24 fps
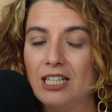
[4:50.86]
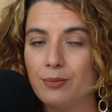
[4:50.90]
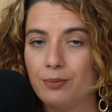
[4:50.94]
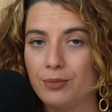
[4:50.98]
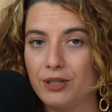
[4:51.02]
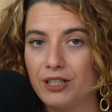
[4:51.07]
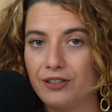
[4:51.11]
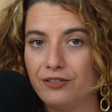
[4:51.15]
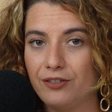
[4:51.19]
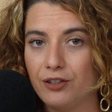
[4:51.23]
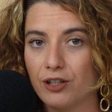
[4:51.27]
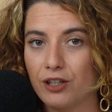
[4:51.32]

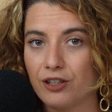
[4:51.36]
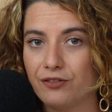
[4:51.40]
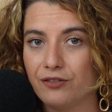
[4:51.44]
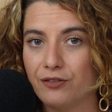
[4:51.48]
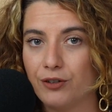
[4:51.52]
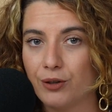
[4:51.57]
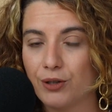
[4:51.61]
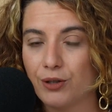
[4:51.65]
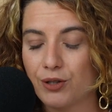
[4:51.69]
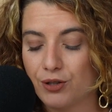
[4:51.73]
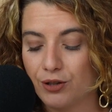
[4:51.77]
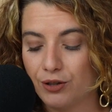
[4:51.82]
But if you're
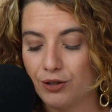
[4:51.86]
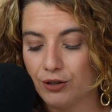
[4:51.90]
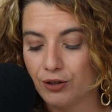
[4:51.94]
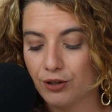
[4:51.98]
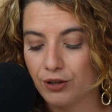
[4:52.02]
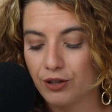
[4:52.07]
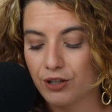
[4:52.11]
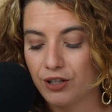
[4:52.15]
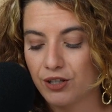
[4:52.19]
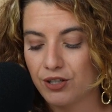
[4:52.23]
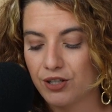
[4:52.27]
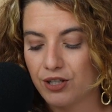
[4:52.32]
focused on
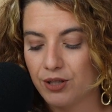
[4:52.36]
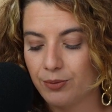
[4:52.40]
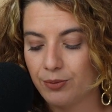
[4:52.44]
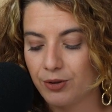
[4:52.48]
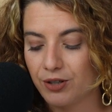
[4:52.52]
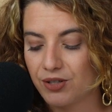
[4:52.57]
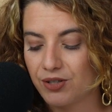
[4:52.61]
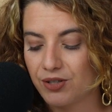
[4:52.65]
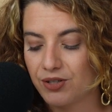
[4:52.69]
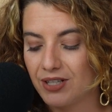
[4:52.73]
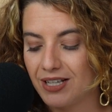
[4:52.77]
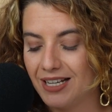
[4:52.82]
your
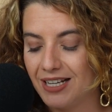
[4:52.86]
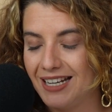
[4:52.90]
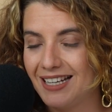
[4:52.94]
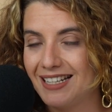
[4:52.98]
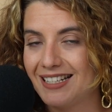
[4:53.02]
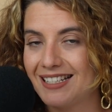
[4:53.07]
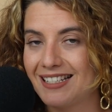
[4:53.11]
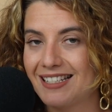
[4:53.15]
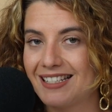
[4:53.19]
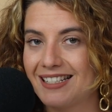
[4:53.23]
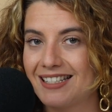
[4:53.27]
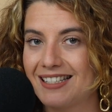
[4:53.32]
customers
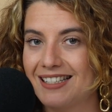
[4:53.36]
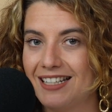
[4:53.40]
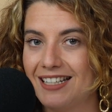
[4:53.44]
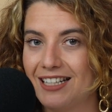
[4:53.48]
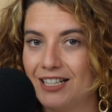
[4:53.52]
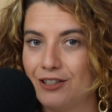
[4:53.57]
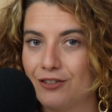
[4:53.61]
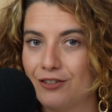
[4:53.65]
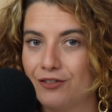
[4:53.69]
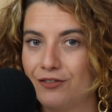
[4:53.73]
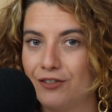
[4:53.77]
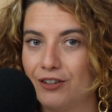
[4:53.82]

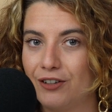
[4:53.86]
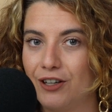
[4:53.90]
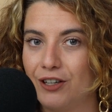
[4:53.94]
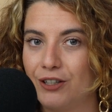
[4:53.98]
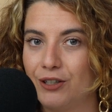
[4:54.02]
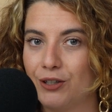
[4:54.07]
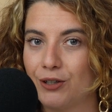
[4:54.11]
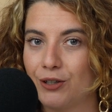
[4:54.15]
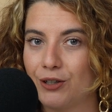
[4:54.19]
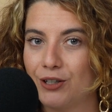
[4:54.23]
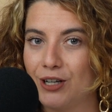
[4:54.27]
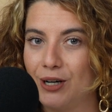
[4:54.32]
instead of
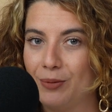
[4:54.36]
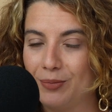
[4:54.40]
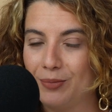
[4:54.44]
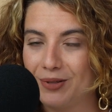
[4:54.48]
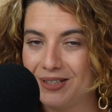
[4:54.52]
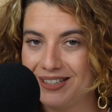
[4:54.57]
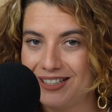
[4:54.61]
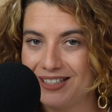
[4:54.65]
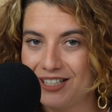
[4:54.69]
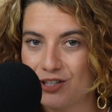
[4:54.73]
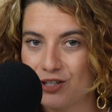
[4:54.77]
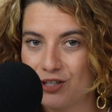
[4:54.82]
on your
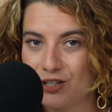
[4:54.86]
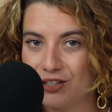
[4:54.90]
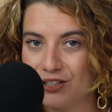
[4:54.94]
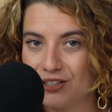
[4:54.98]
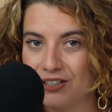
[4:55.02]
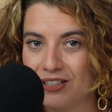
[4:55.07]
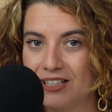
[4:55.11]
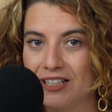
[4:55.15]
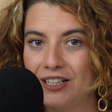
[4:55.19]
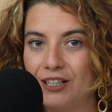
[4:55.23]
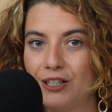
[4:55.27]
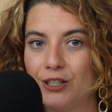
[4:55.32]

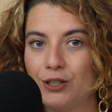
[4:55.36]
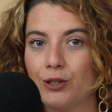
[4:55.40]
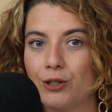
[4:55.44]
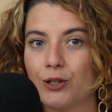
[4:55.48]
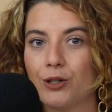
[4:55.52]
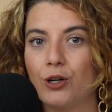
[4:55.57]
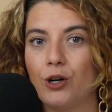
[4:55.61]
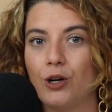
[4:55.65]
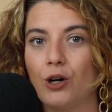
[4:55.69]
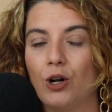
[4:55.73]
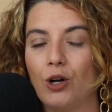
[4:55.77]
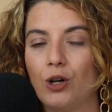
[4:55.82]
competition,
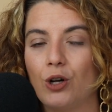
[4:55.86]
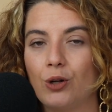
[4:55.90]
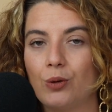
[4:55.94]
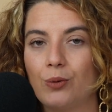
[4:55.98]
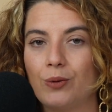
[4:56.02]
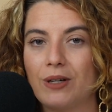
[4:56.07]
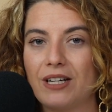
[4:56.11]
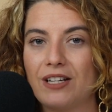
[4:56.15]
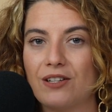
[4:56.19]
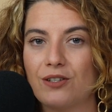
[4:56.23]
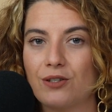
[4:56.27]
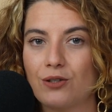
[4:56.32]
you're
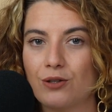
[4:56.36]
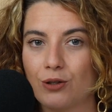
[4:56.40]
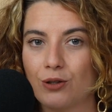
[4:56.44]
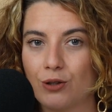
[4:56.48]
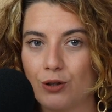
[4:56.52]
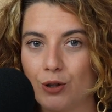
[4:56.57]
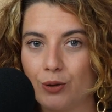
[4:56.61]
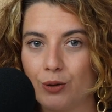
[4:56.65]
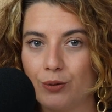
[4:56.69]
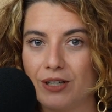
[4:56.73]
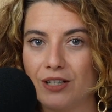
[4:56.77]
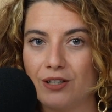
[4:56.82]
always
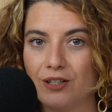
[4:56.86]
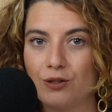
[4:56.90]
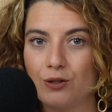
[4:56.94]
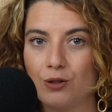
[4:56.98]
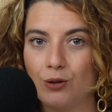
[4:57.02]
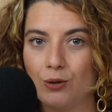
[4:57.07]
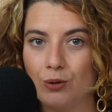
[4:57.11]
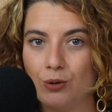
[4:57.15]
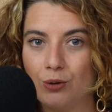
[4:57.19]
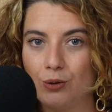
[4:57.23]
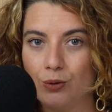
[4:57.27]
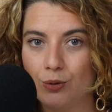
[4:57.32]
going
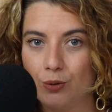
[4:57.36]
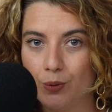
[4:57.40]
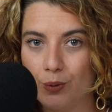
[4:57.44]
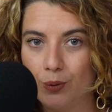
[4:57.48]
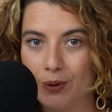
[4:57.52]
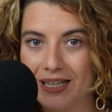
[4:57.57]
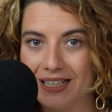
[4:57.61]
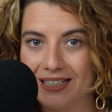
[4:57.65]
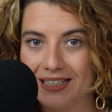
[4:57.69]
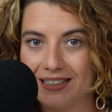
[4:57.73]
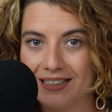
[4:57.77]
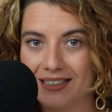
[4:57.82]
to
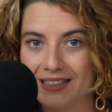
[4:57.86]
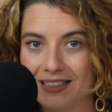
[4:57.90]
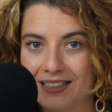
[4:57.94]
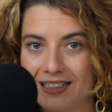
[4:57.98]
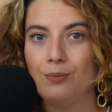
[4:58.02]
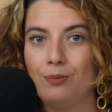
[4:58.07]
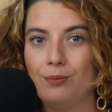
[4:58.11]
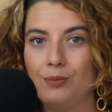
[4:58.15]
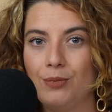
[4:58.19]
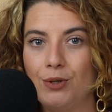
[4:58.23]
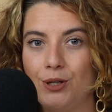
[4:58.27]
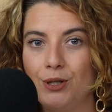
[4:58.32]
win.
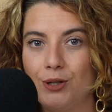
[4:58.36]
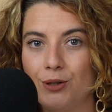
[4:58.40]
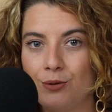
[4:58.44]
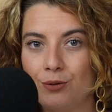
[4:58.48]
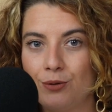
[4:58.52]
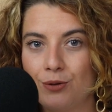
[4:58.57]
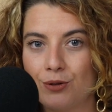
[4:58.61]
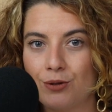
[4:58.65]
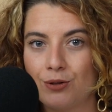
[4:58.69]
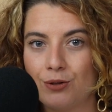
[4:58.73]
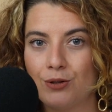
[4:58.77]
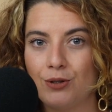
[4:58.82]

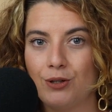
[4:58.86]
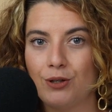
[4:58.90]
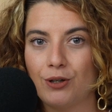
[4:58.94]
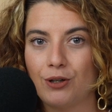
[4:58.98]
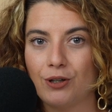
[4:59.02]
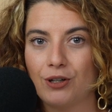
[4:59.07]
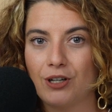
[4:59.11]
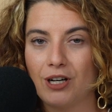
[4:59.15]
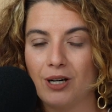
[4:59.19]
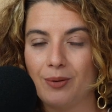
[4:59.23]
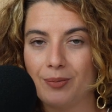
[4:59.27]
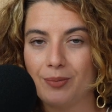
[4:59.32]
Mute
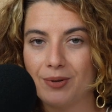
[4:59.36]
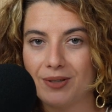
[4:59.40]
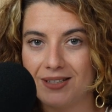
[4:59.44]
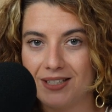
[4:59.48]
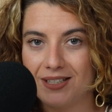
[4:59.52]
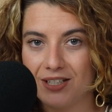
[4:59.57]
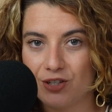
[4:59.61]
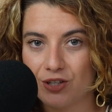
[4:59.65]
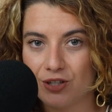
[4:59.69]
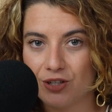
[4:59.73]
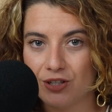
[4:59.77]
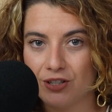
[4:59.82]
your
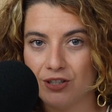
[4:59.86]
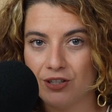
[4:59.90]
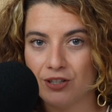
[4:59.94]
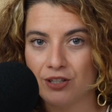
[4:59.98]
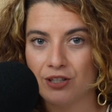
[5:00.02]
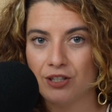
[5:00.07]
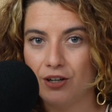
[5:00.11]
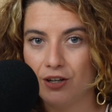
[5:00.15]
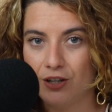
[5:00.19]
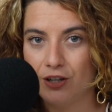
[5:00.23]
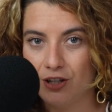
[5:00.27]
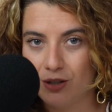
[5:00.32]
competition,
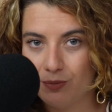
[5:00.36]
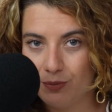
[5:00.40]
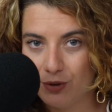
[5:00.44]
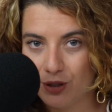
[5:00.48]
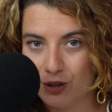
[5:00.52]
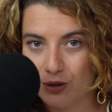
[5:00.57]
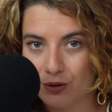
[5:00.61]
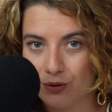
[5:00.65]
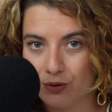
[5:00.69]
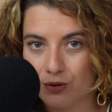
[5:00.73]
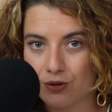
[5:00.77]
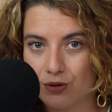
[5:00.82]

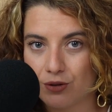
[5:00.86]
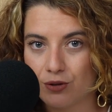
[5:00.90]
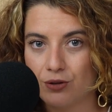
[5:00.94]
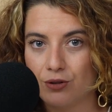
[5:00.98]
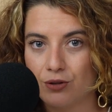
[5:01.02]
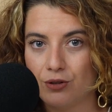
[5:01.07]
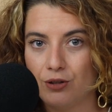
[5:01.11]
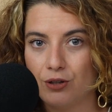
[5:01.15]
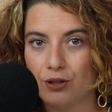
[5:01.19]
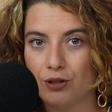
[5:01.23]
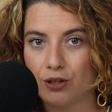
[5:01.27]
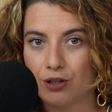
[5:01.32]
unmute
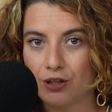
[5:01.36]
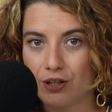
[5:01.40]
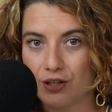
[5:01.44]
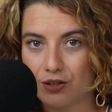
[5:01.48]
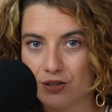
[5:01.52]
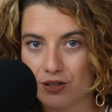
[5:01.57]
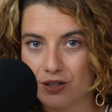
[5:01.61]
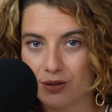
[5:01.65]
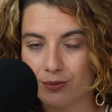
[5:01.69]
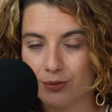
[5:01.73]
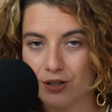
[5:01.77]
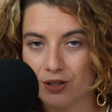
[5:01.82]
your
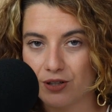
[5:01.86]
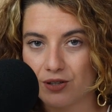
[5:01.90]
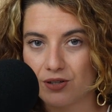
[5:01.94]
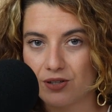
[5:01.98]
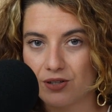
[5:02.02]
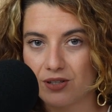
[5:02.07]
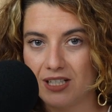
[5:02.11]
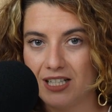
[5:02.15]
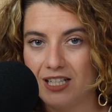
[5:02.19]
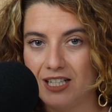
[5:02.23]
customers.